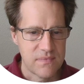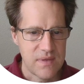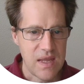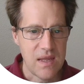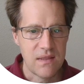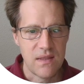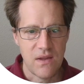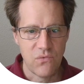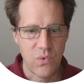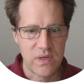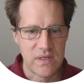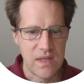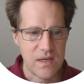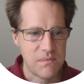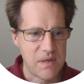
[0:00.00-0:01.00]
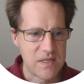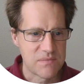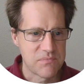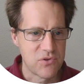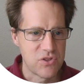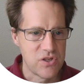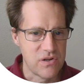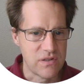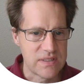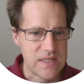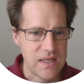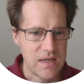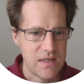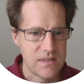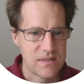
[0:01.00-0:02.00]
And they have one database per Jira
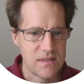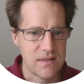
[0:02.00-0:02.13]
tenant,